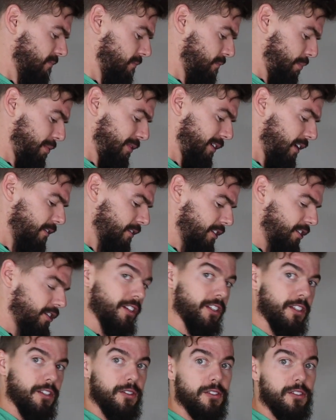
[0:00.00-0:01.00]
Probably should
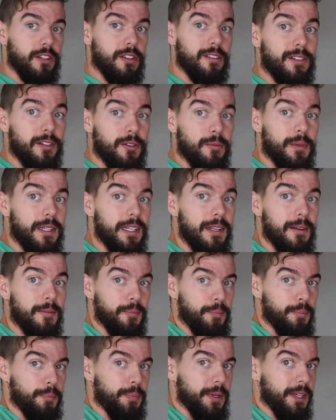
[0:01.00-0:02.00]
have used a little bit
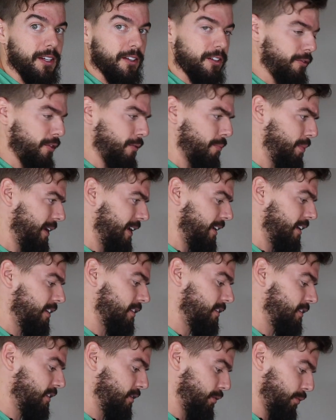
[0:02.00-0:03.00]
bigger of a band
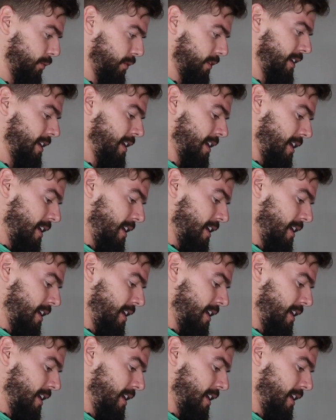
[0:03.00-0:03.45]
on this one.